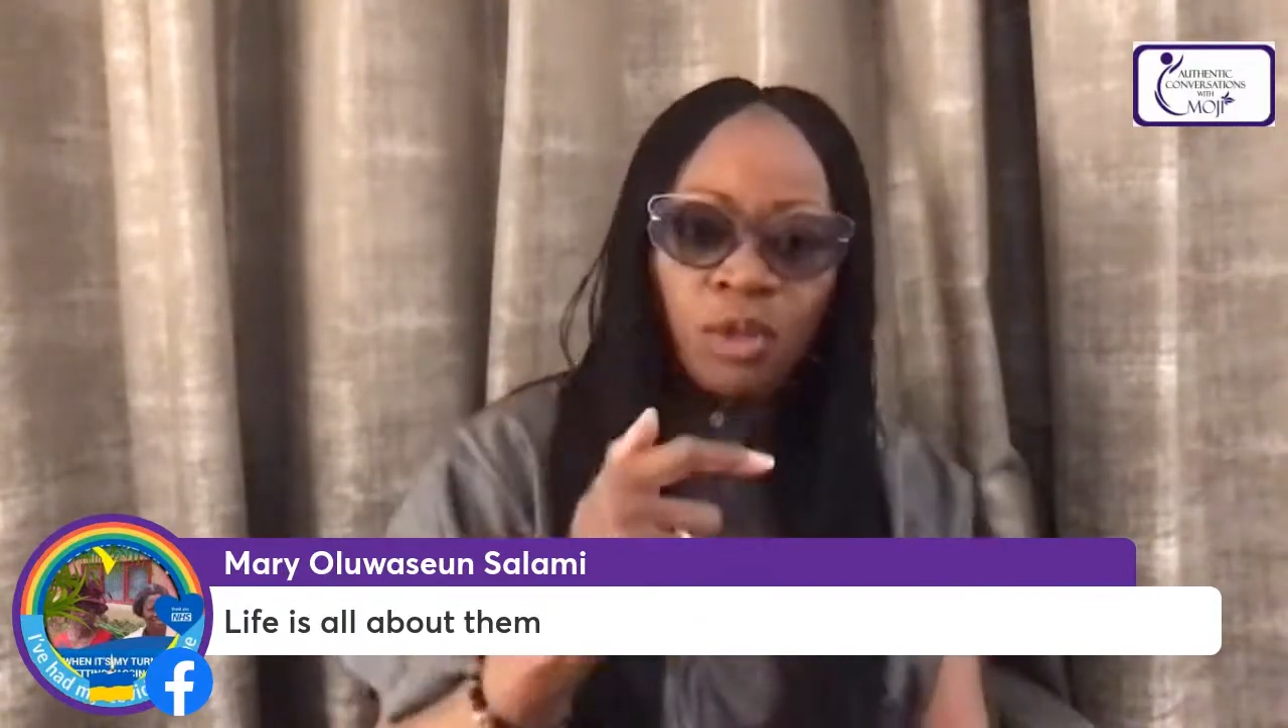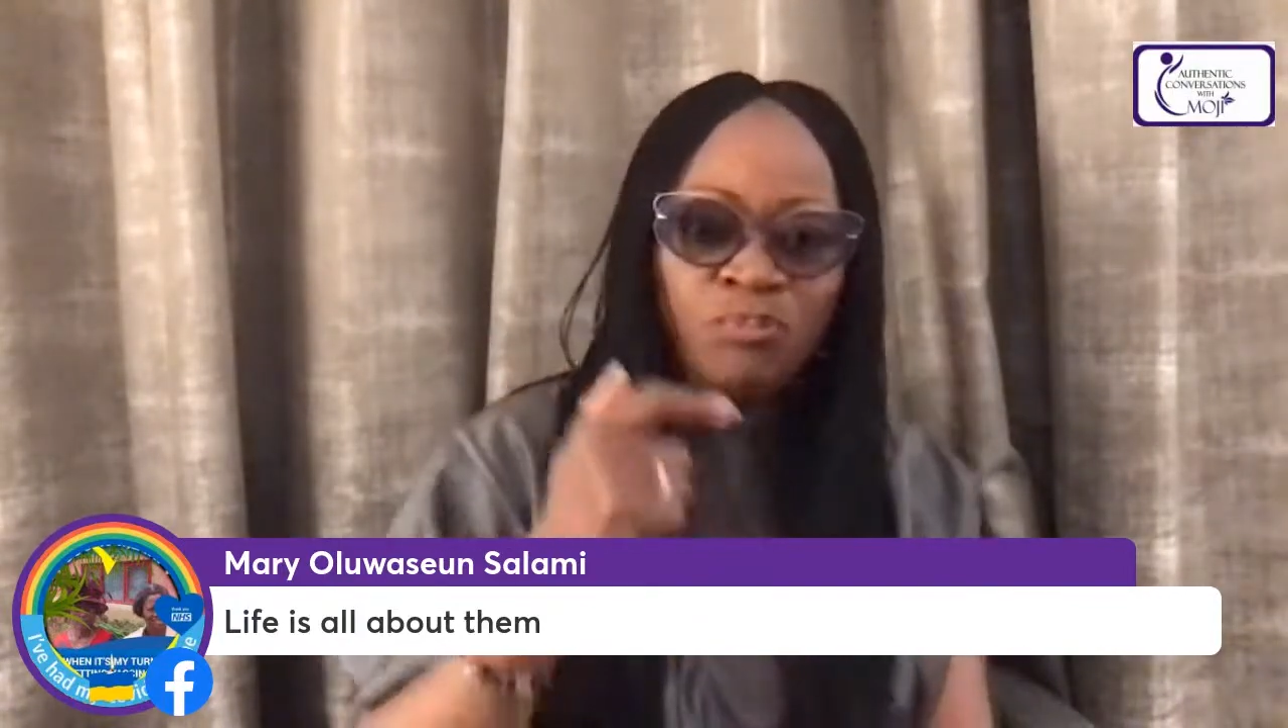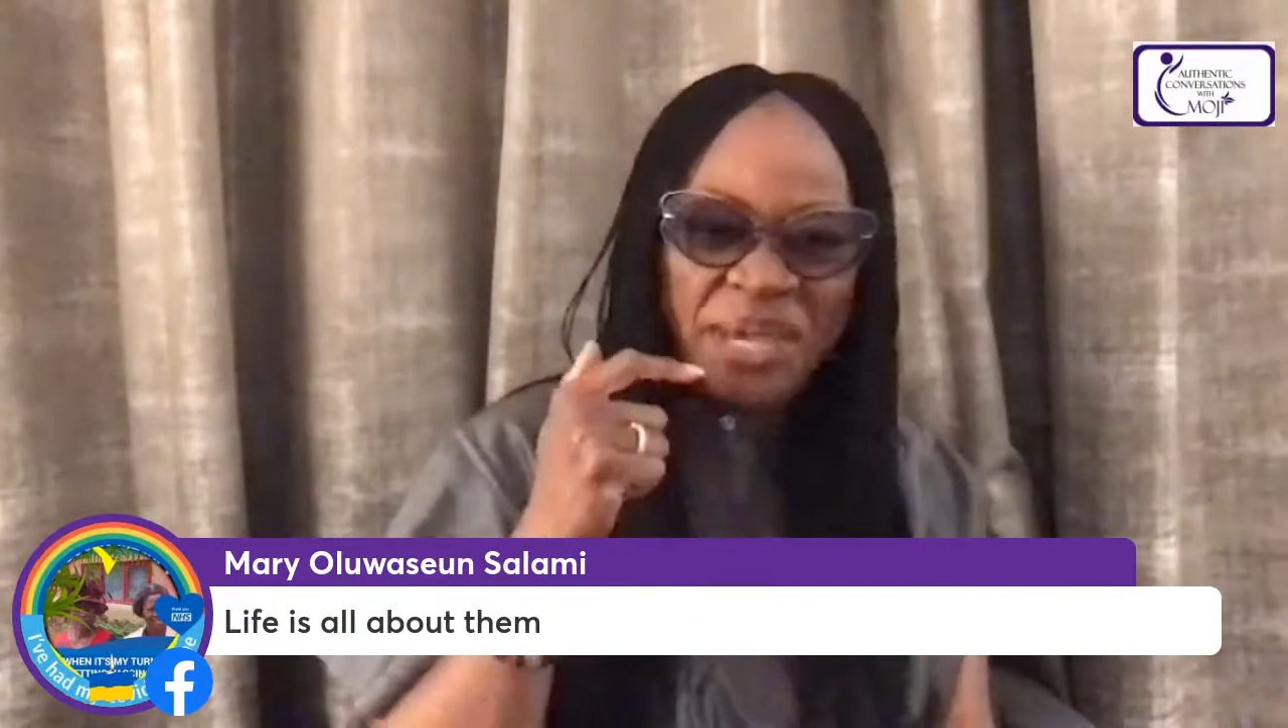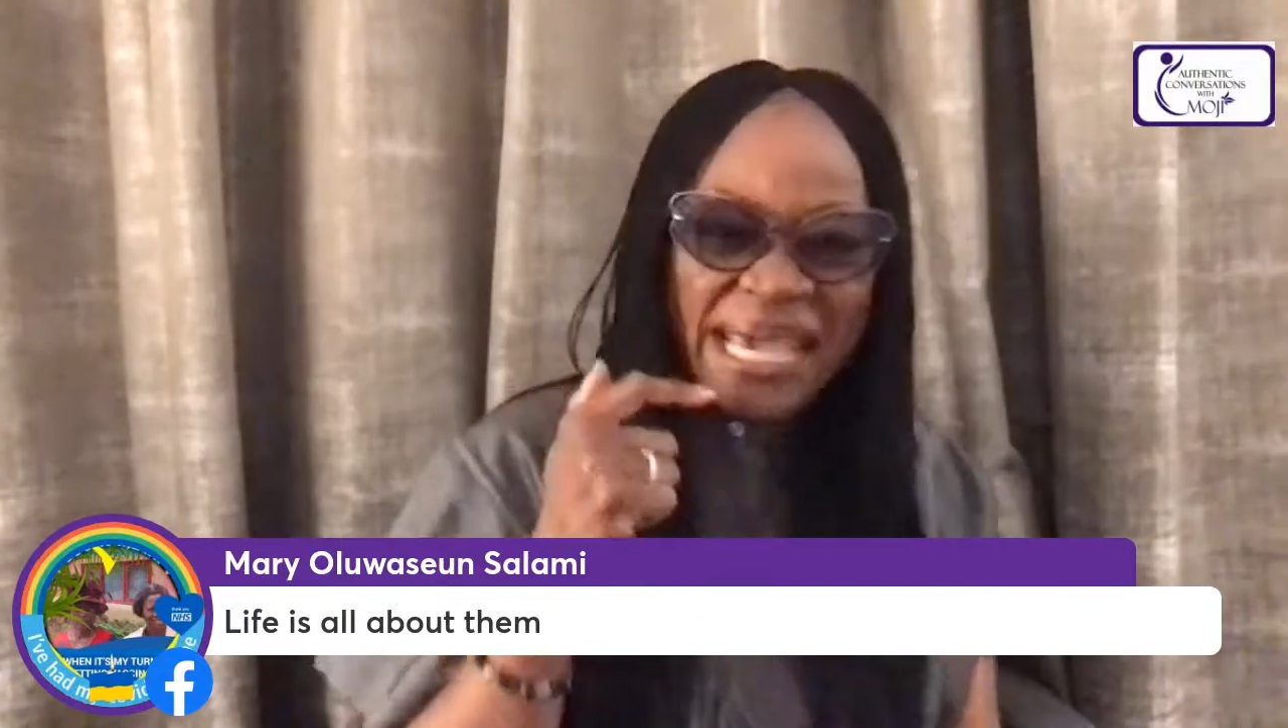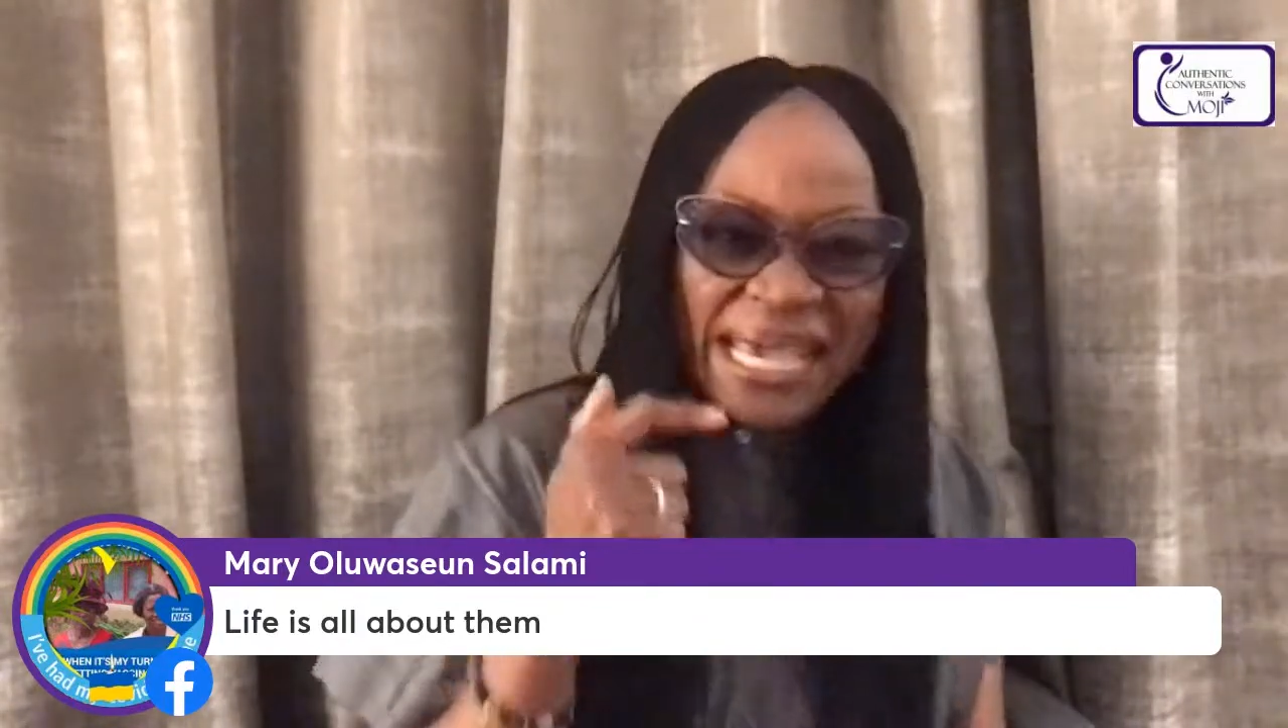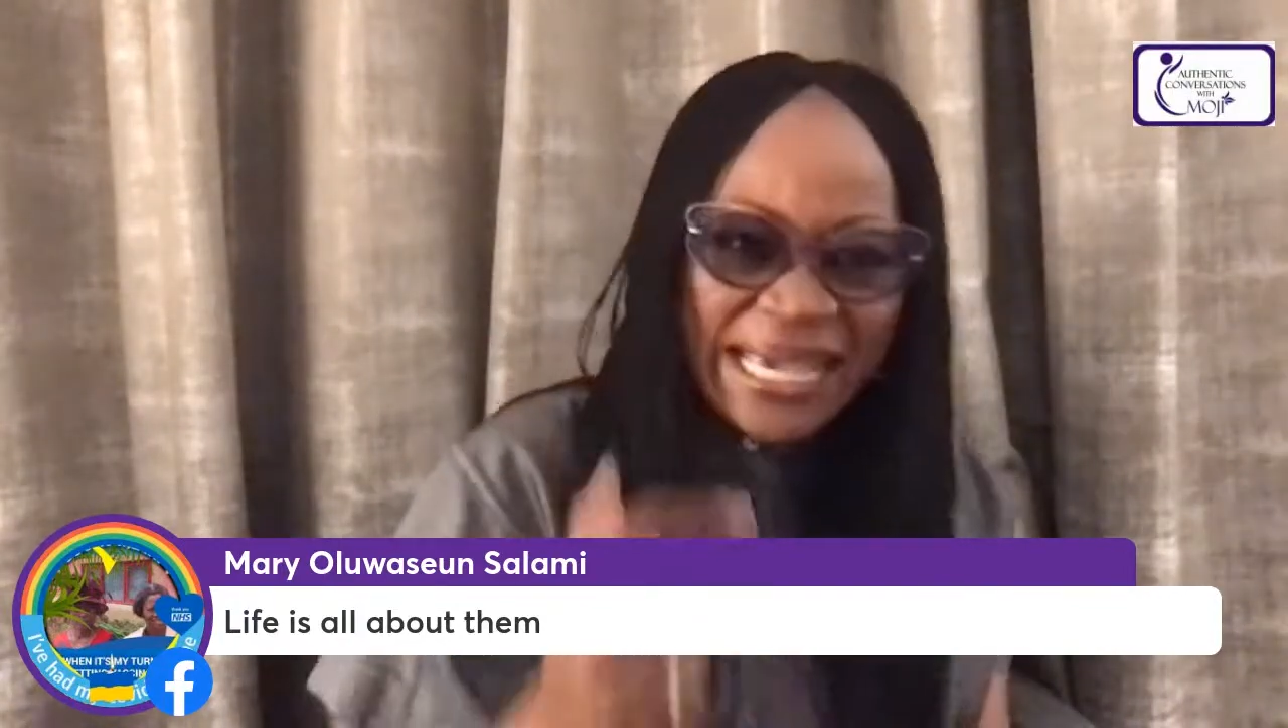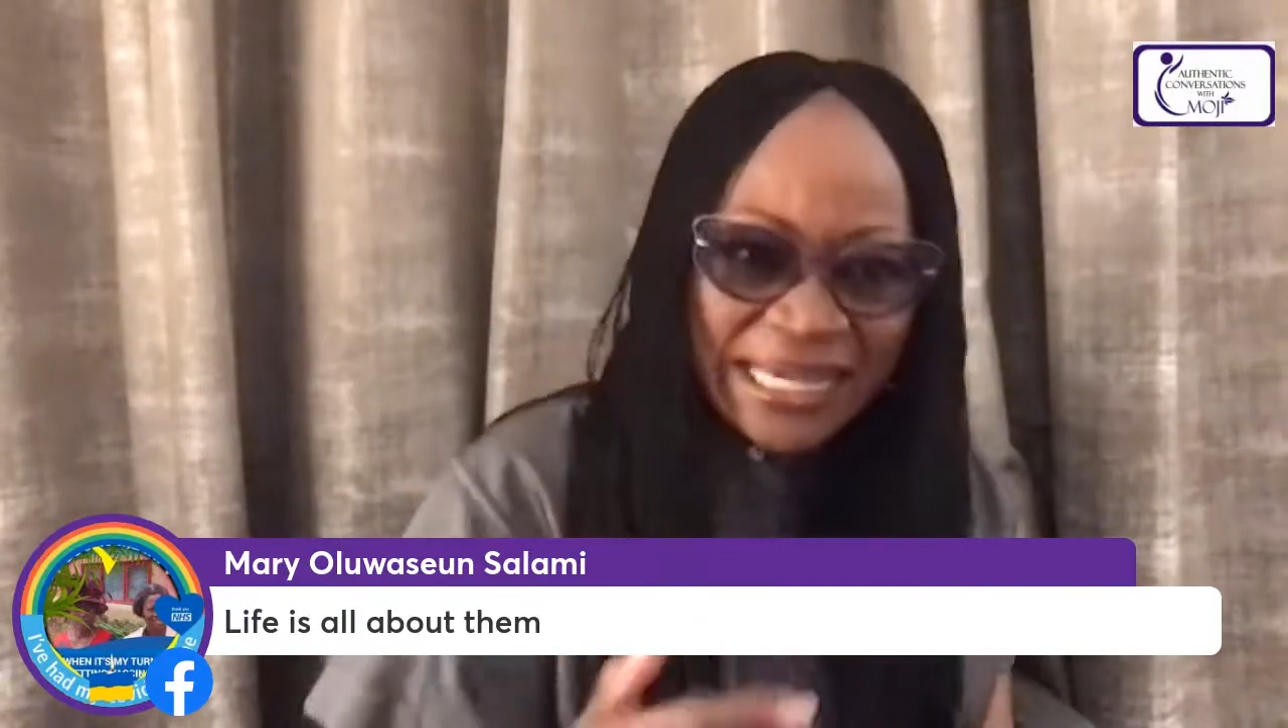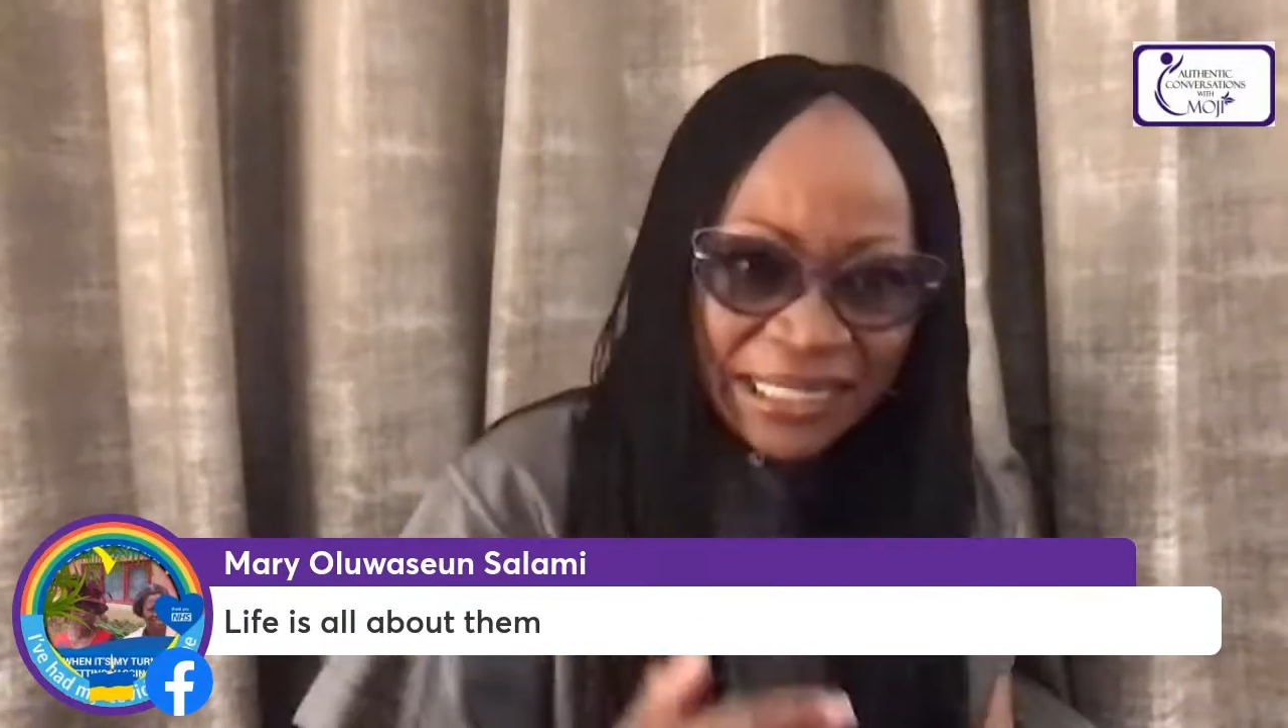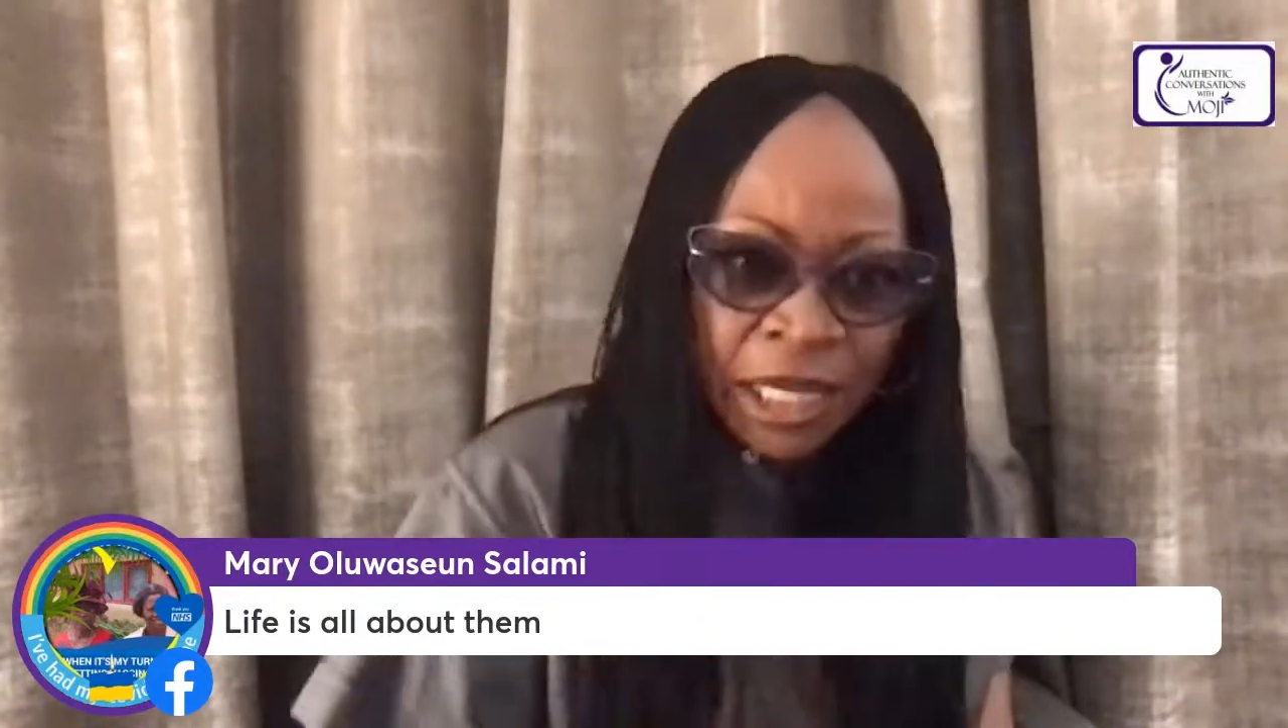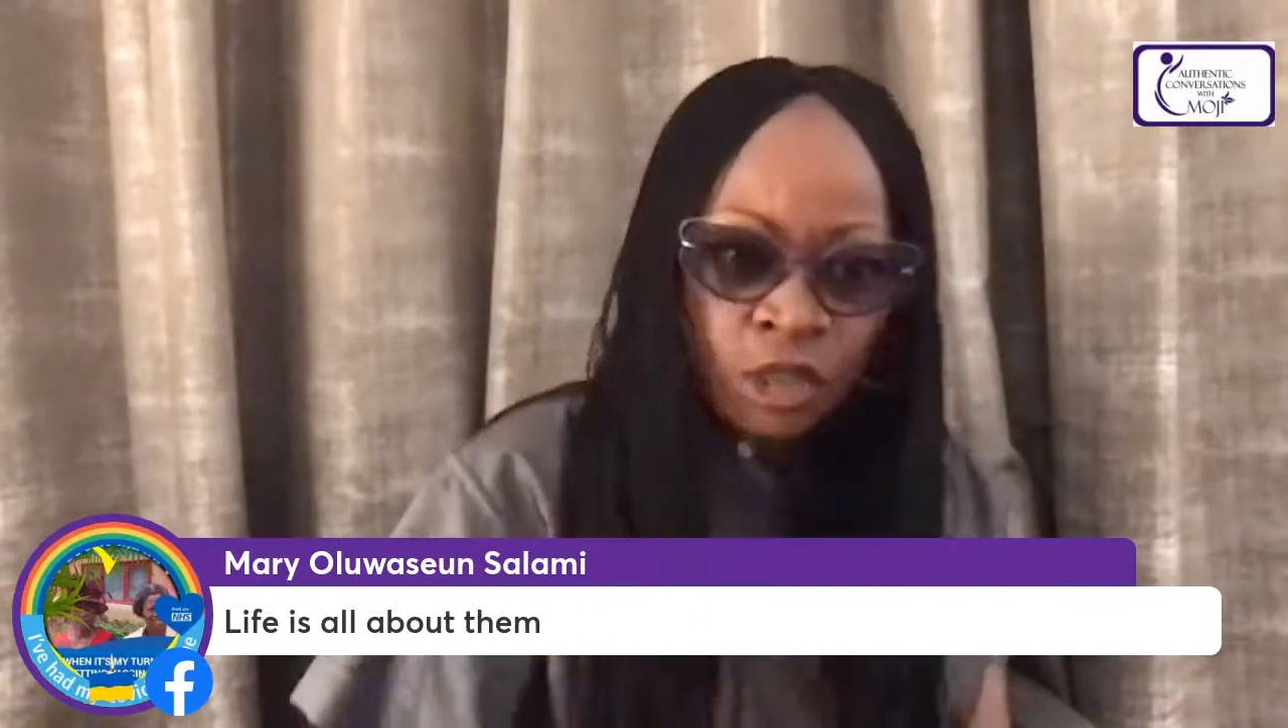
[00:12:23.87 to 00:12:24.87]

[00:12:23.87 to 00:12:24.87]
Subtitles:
being,